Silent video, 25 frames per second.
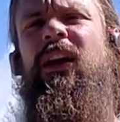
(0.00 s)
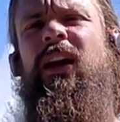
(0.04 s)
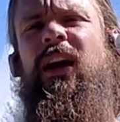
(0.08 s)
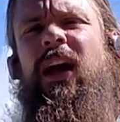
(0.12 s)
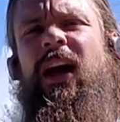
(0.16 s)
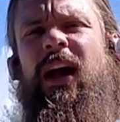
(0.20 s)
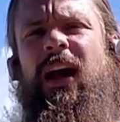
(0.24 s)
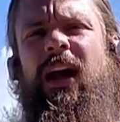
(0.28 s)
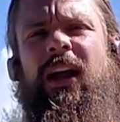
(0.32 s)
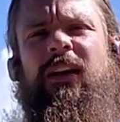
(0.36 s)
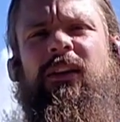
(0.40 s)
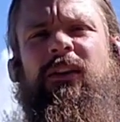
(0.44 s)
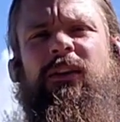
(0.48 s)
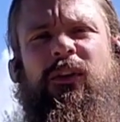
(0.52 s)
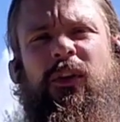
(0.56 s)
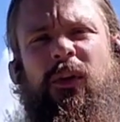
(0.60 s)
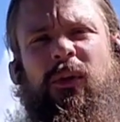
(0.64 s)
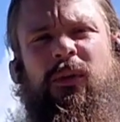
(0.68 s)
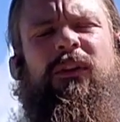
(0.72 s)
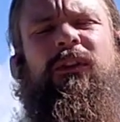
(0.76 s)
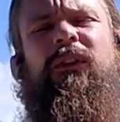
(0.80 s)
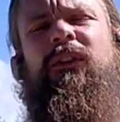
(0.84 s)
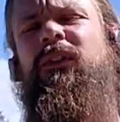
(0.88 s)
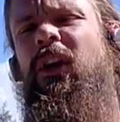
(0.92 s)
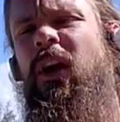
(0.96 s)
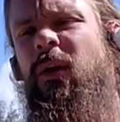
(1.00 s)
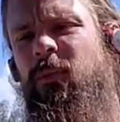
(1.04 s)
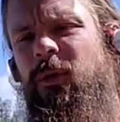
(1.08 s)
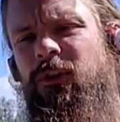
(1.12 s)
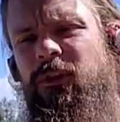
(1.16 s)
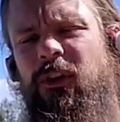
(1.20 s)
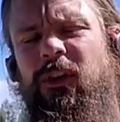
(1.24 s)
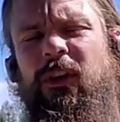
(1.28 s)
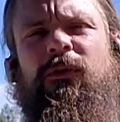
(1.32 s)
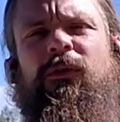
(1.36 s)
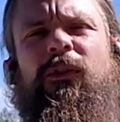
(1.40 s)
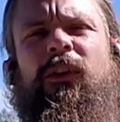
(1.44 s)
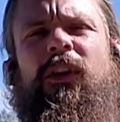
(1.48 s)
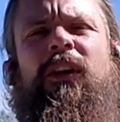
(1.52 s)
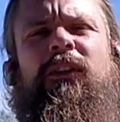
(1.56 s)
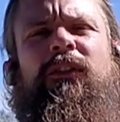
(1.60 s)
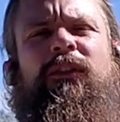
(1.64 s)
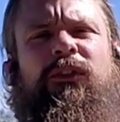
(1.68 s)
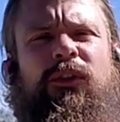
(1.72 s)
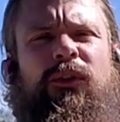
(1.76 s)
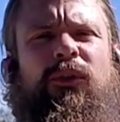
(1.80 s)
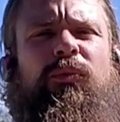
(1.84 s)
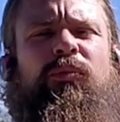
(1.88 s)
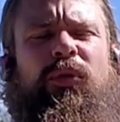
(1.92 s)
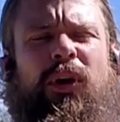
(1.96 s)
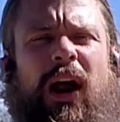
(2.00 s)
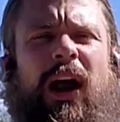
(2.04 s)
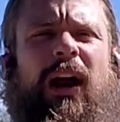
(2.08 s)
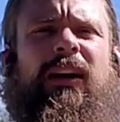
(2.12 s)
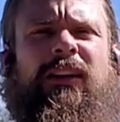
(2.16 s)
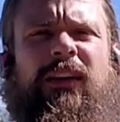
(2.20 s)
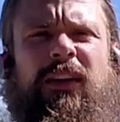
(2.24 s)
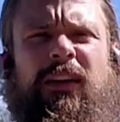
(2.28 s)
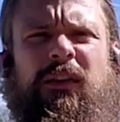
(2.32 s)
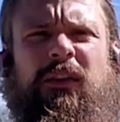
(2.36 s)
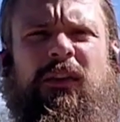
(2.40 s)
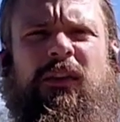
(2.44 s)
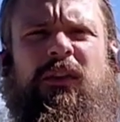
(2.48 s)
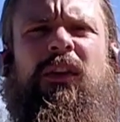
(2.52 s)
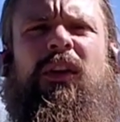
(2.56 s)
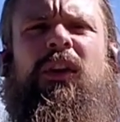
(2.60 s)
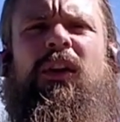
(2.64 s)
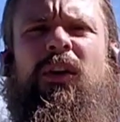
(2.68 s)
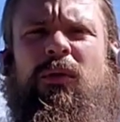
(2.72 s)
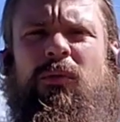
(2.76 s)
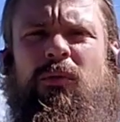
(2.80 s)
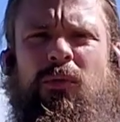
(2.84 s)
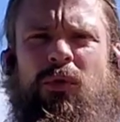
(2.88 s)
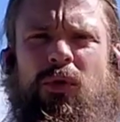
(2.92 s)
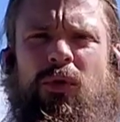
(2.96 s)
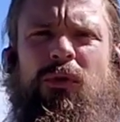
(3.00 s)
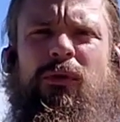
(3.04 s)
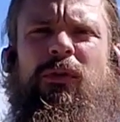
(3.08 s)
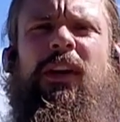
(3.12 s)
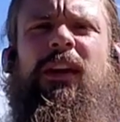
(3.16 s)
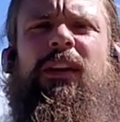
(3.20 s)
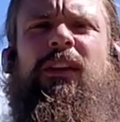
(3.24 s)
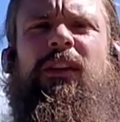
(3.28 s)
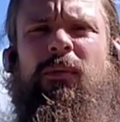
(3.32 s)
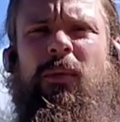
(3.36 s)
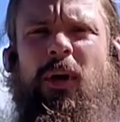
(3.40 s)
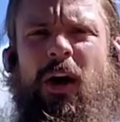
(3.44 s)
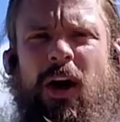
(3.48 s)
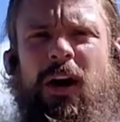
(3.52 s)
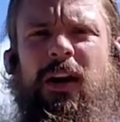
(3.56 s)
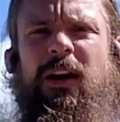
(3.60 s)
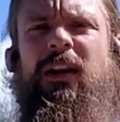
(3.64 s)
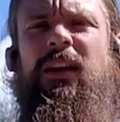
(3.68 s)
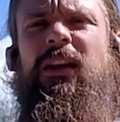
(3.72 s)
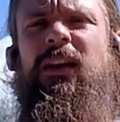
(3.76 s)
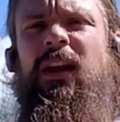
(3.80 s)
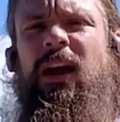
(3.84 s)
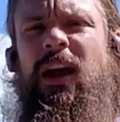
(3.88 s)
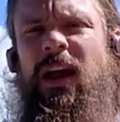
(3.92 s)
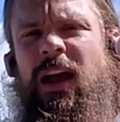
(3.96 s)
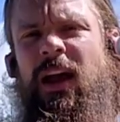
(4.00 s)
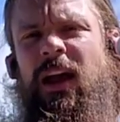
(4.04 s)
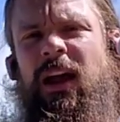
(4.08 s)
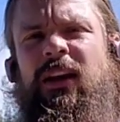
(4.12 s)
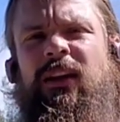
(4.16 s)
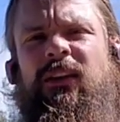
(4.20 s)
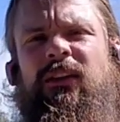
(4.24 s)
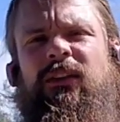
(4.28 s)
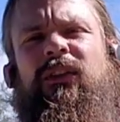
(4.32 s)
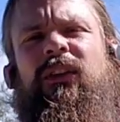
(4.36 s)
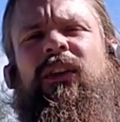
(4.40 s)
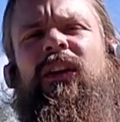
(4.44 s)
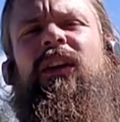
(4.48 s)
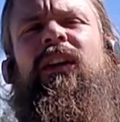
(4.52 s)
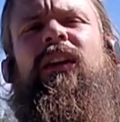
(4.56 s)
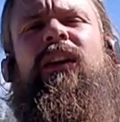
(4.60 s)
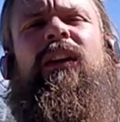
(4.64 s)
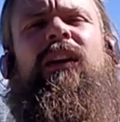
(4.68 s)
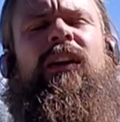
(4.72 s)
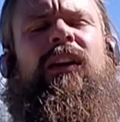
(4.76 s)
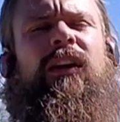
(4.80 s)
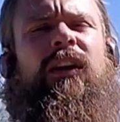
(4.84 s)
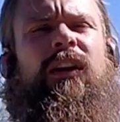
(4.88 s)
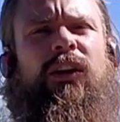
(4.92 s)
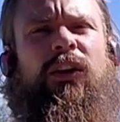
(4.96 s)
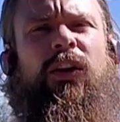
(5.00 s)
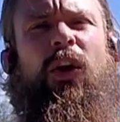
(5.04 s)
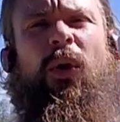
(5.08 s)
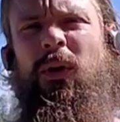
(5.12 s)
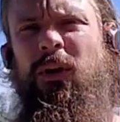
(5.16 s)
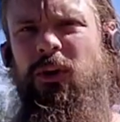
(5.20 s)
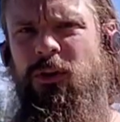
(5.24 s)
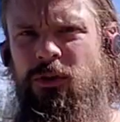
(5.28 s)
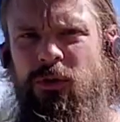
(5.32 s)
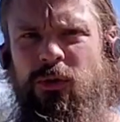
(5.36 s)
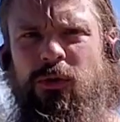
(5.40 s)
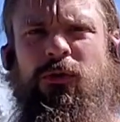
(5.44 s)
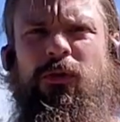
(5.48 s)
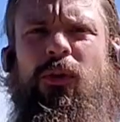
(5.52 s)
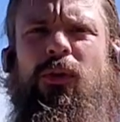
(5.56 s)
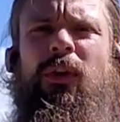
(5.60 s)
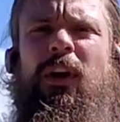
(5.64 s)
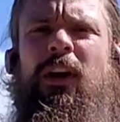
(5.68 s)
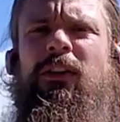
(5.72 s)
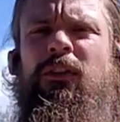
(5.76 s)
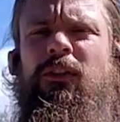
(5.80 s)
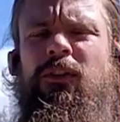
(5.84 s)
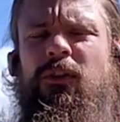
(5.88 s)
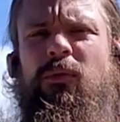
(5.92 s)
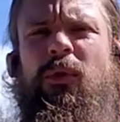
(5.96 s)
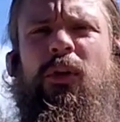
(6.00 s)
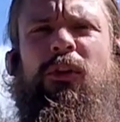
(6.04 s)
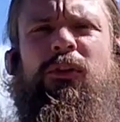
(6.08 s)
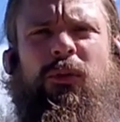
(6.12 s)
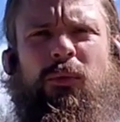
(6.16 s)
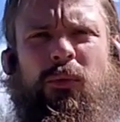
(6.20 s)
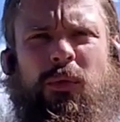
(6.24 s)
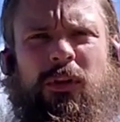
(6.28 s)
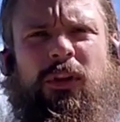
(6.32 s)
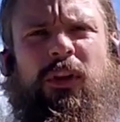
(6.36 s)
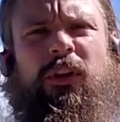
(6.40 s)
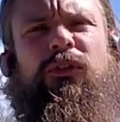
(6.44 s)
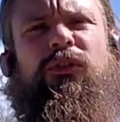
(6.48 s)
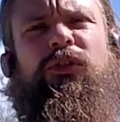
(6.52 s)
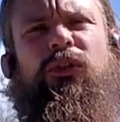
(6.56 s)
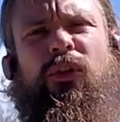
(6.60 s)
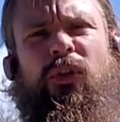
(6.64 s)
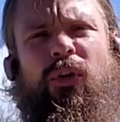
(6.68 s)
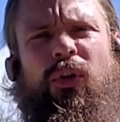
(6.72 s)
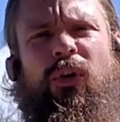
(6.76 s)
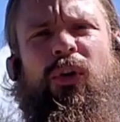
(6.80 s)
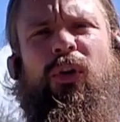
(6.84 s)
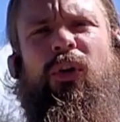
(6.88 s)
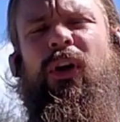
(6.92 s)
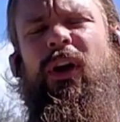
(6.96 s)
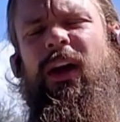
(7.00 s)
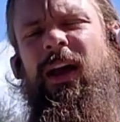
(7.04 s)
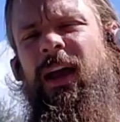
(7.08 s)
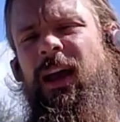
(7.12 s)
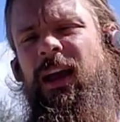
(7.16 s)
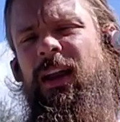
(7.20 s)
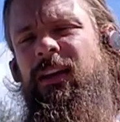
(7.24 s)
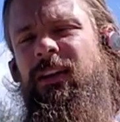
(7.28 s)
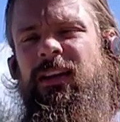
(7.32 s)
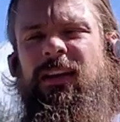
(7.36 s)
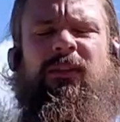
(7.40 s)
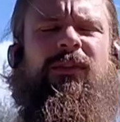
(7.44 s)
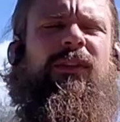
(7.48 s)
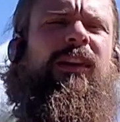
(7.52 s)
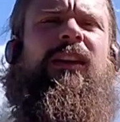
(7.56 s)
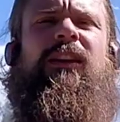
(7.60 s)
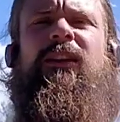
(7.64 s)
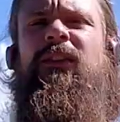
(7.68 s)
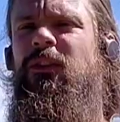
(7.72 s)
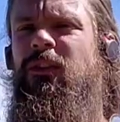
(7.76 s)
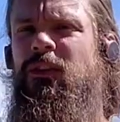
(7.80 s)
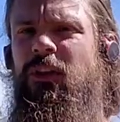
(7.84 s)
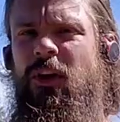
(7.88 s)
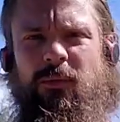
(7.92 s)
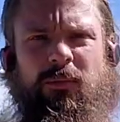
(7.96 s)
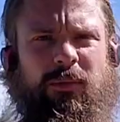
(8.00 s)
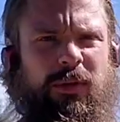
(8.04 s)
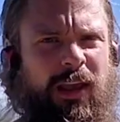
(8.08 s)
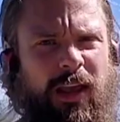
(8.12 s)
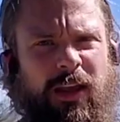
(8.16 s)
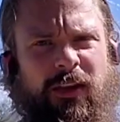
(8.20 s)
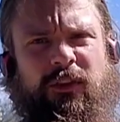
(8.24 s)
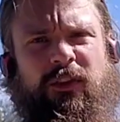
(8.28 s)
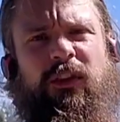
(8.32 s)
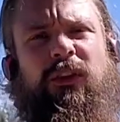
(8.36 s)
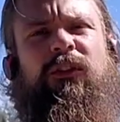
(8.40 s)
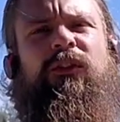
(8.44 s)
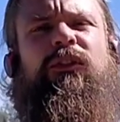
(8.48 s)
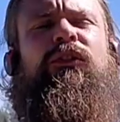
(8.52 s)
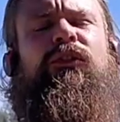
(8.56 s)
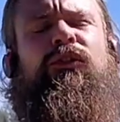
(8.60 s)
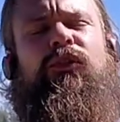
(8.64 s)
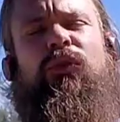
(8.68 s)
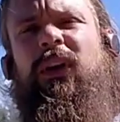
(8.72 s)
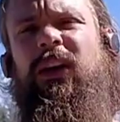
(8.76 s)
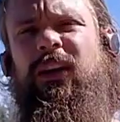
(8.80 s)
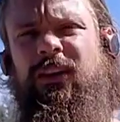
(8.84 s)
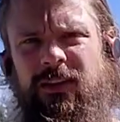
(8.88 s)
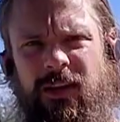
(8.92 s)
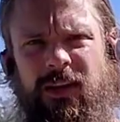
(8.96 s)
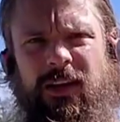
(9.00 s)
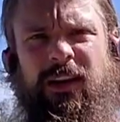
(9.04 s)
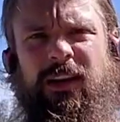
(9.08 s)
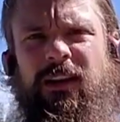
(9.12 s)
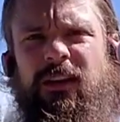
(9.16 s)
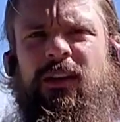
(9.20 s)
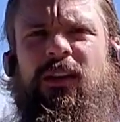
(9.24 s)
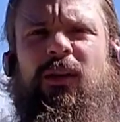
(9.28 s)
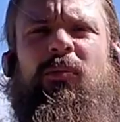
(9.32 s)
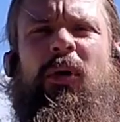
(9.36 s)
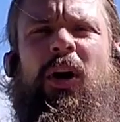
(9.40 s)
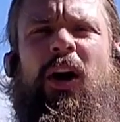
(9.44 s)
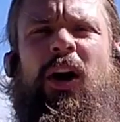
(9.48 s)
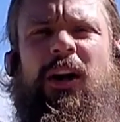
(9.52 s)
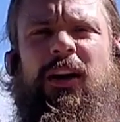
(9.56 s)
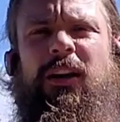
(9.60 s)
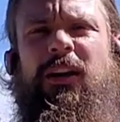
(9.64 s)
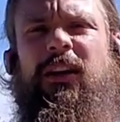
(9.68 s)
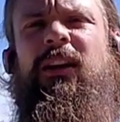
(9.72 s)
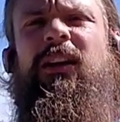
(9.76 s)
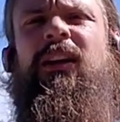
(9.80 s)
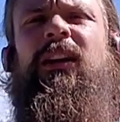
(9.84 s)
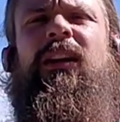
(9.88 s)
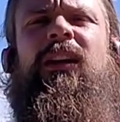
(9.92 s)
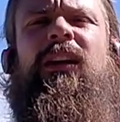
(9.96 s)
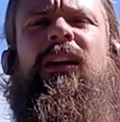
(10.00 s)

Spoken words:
And so this is an opportunity for us to practice moving the body and going through full ranges of motion with control, and even in some cases strengthening the body